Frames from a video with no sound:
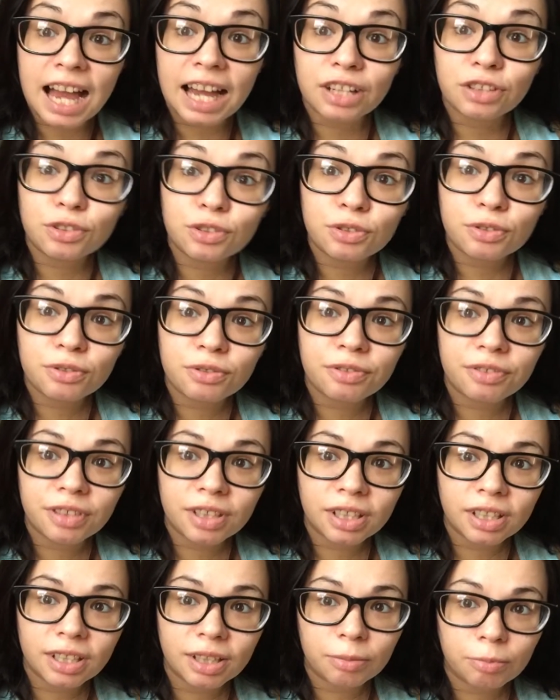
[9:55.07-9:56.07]
I do
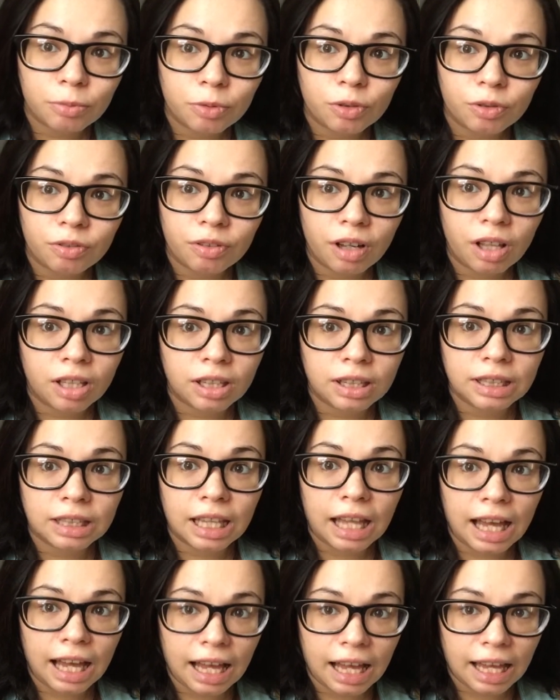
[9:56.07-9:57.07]
feel him move a
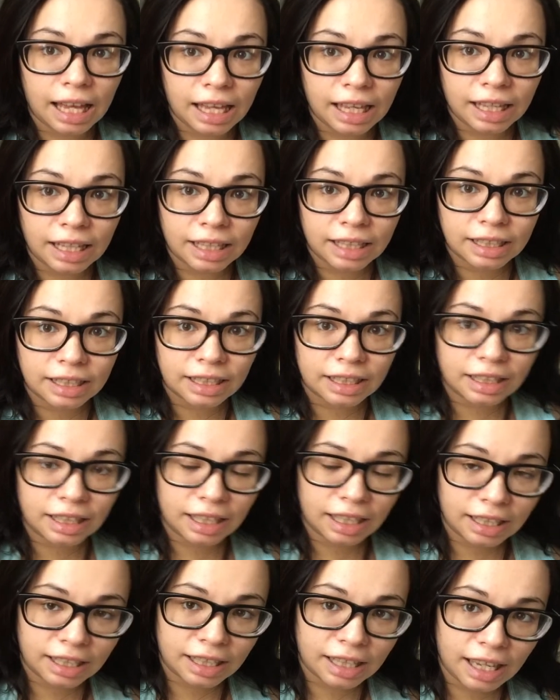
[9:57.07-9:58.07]
lot, and
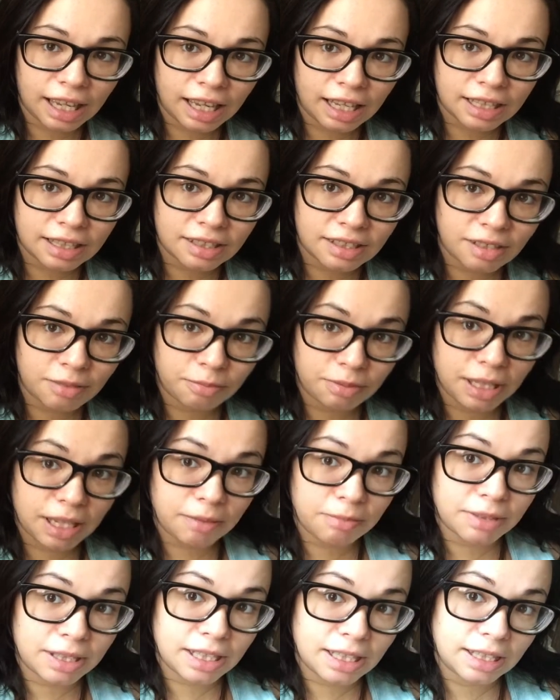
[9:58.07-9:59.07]
like
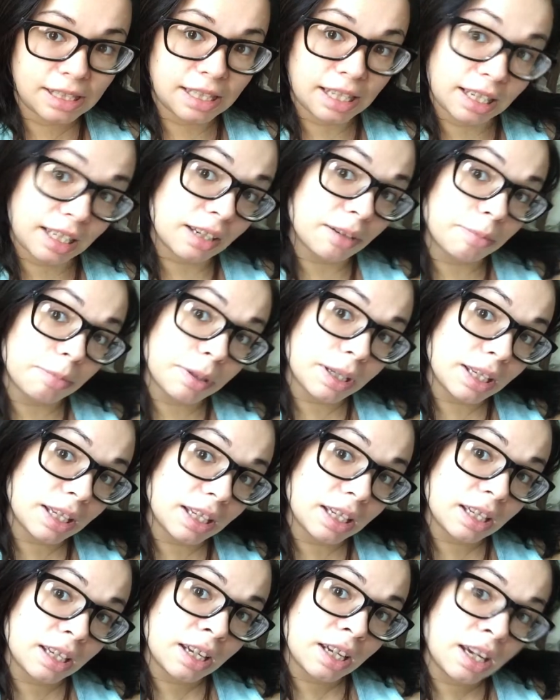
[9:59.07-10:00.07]
sometimes he's
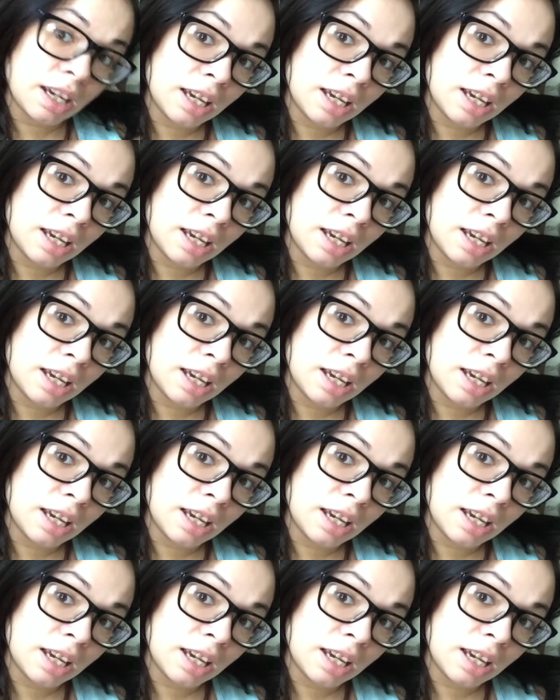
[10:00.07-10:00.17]
hiccuping,